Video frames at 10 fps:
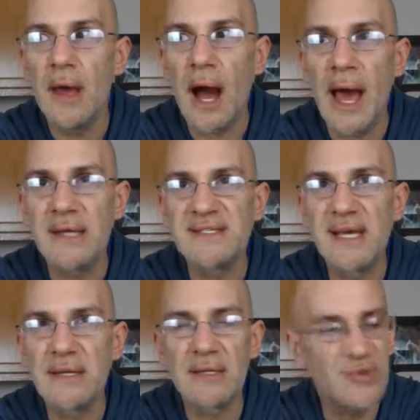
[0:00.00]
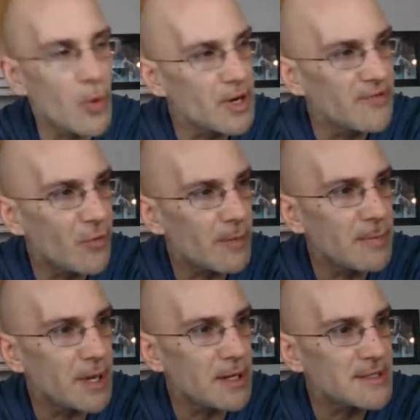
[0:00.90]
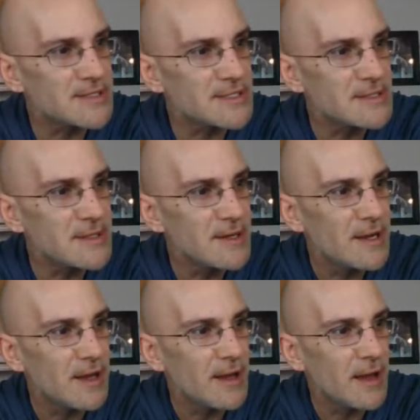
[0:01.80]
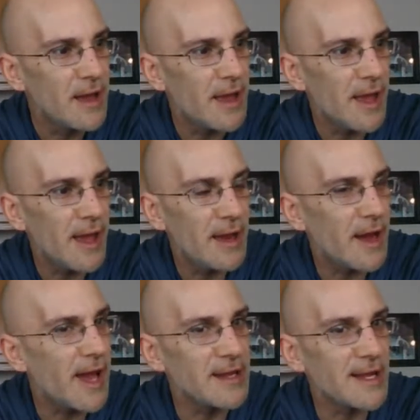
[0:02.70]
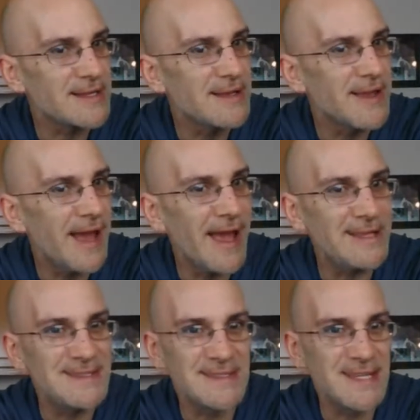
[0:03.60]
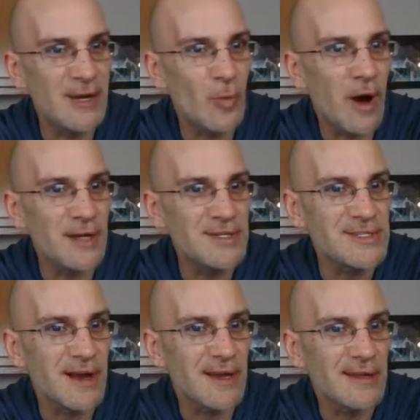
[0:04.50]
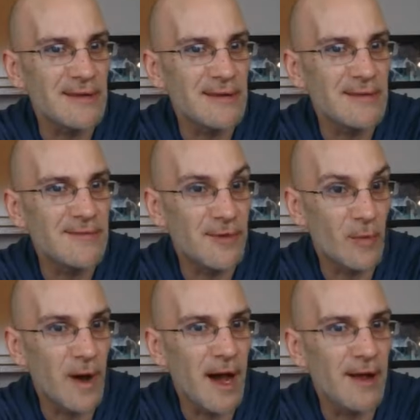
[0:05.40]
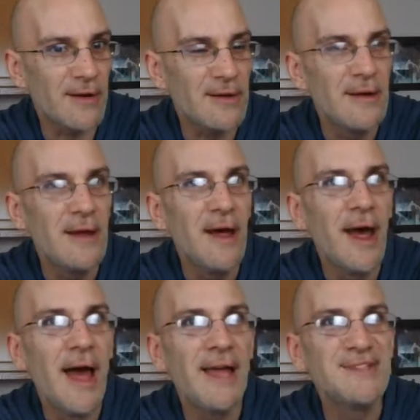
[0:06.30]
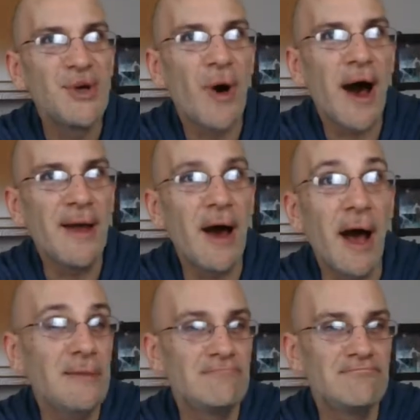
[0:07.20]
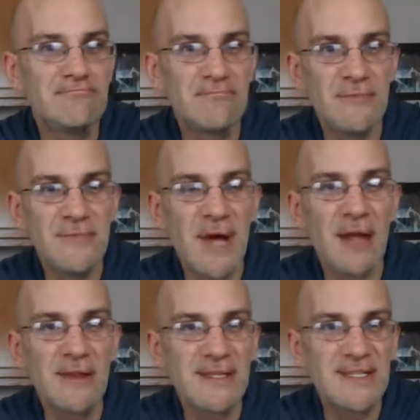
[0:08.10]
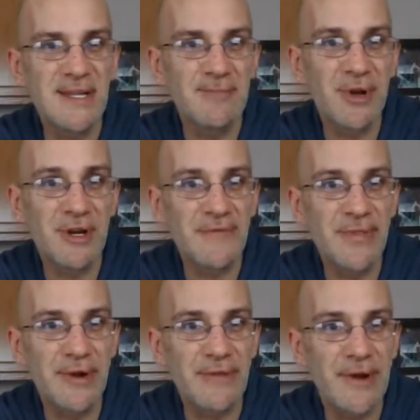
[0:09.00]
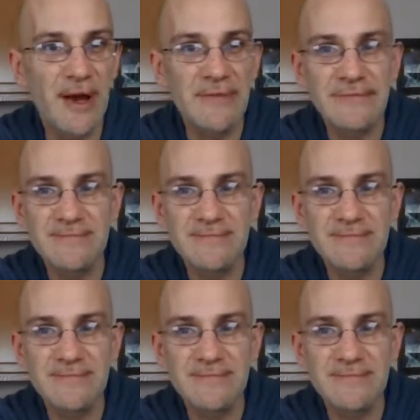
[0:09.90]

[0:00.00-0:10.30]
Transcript: I had it setting at $24 and I had like 8 to 10 watchers on it for a while. And so I unlisted it, put it up for 35